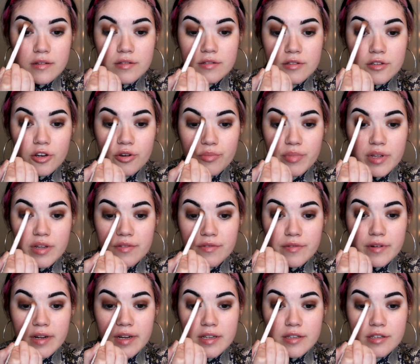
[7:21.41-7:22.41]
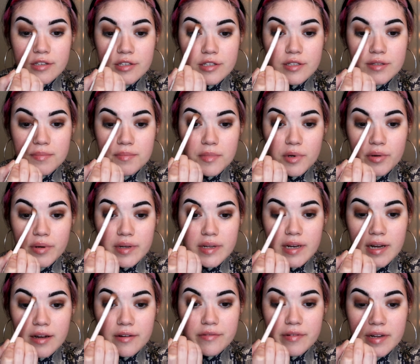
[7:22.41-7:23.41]
don't be afraid to smoke it
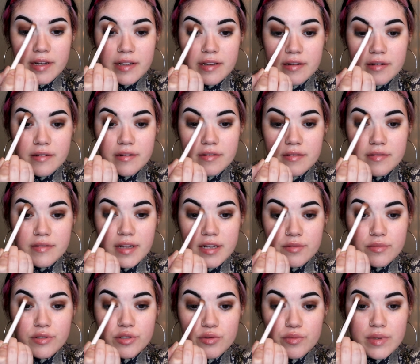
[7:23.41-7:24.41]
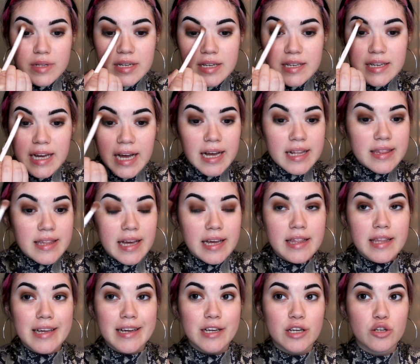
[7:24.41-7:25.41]
out right here. That's what's really gonna add
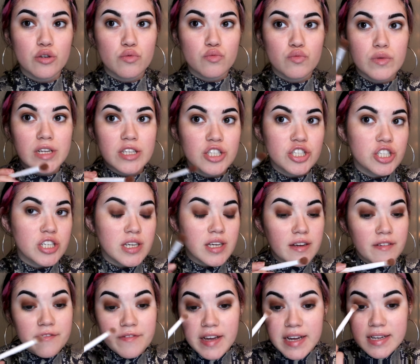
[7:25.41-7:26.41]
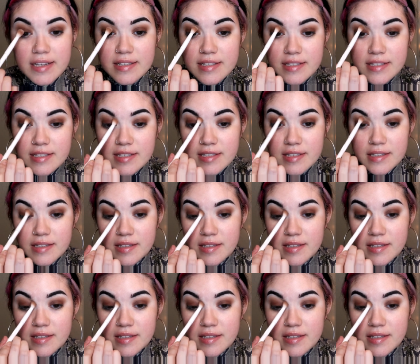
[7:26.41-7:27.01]
that like grungy effect.